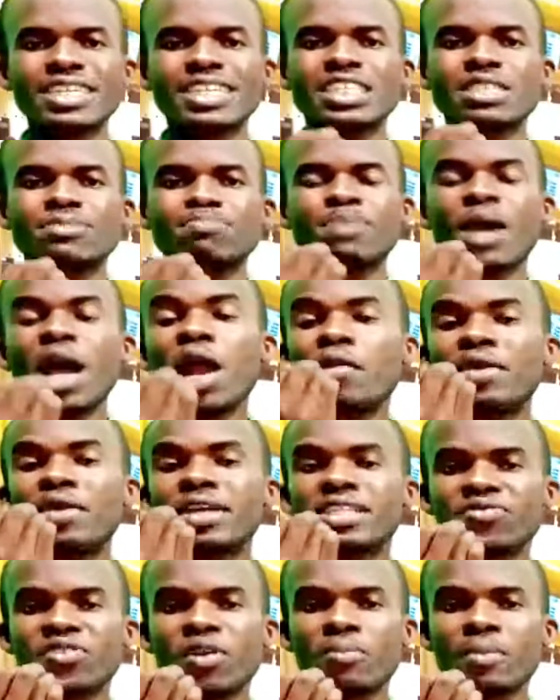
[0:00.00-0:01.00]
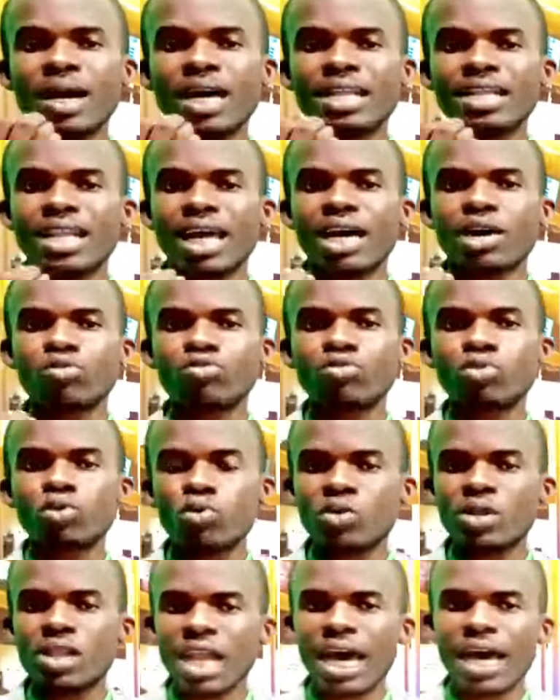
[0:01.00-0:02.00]
the Spirit from Allah,
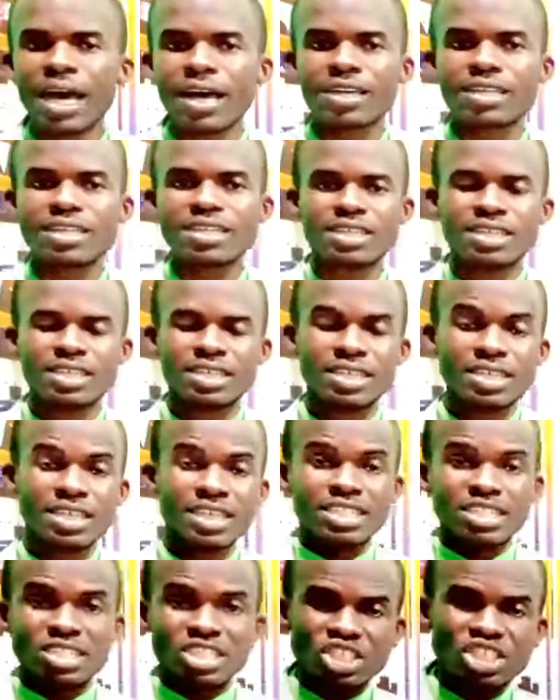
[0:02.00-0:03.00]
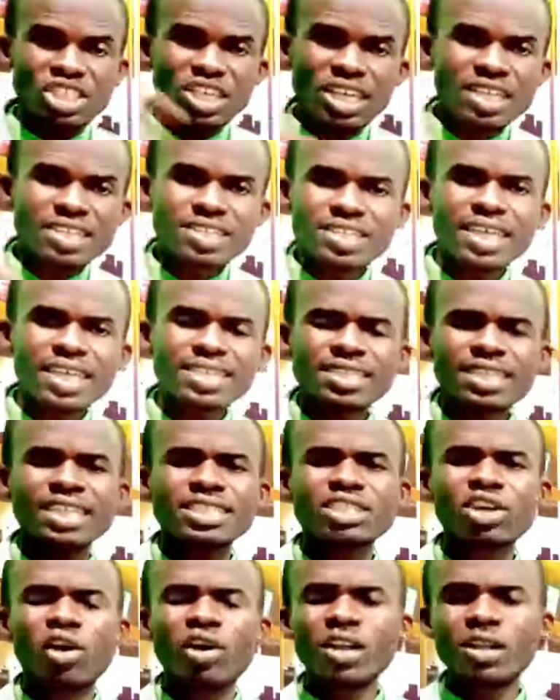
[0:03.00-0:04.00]
Ruhullah. Jesus
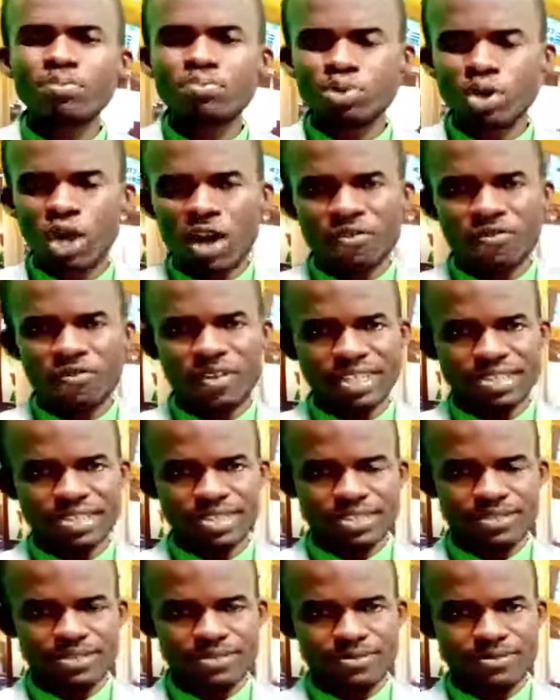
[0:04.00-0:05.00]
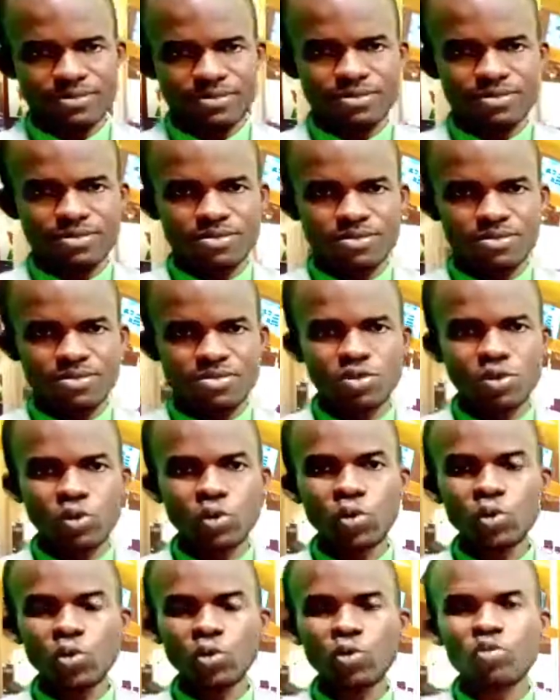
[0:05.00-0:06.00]
is the only prophet
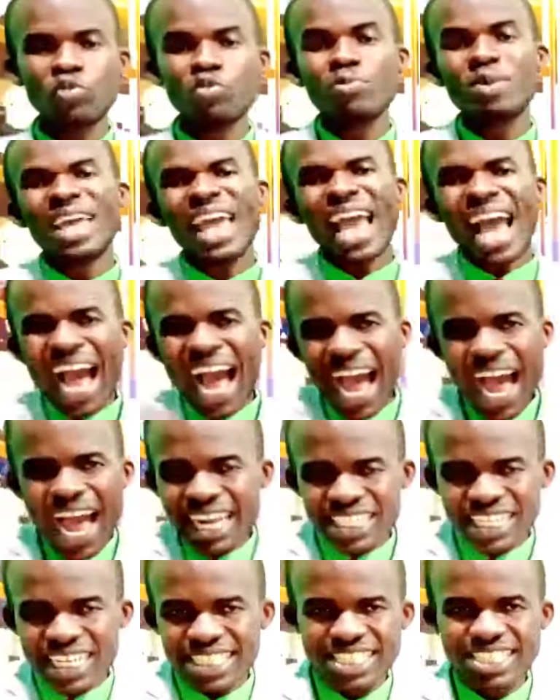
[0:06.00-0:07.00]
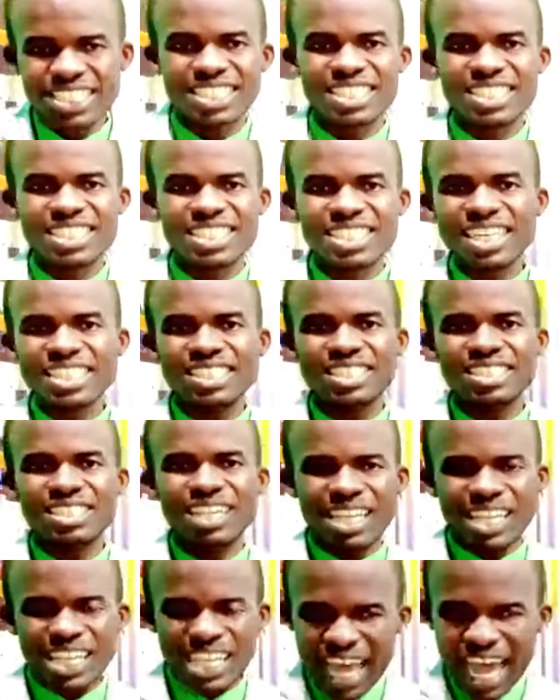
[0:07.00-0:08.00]
who will be honored in this
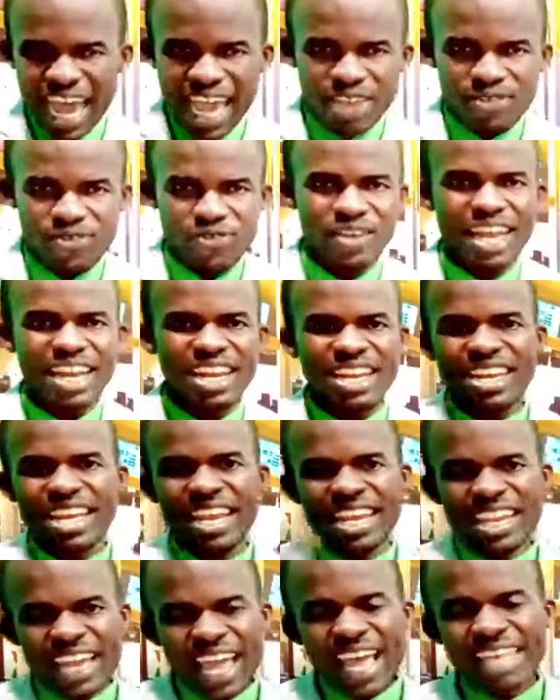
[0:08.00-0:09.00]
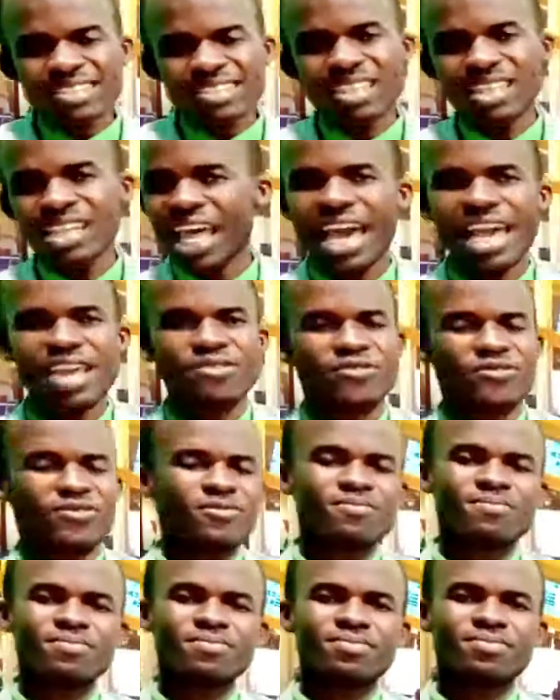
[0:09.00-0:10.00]
life and in the next life.
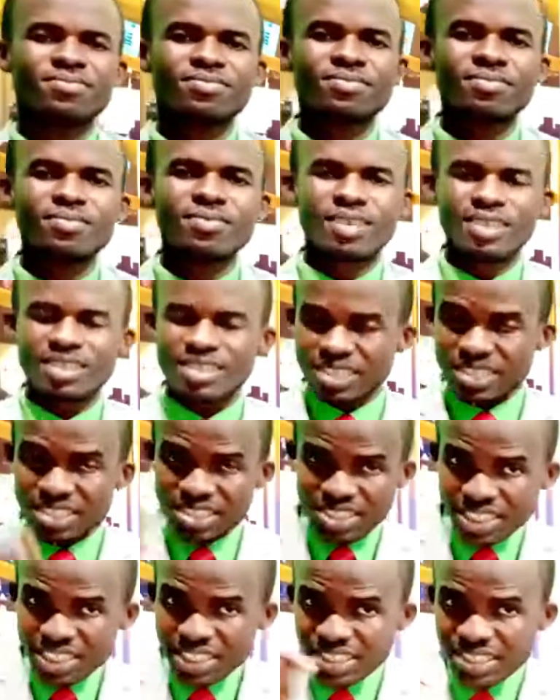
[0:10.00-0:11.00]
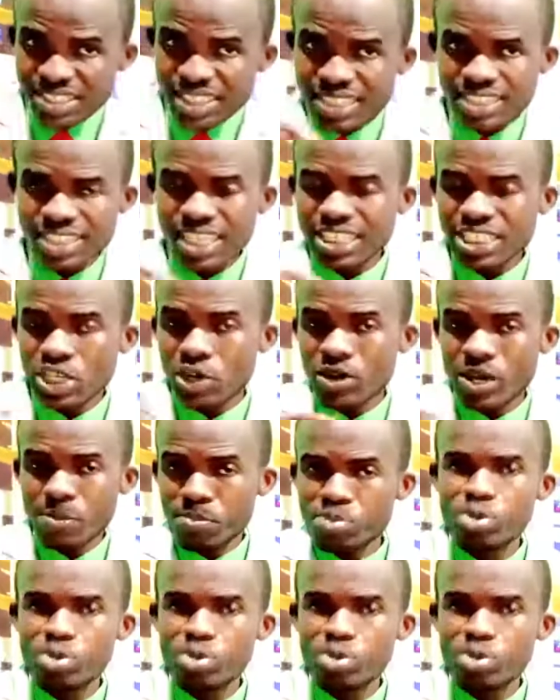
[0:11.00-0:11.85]
Jesus is the only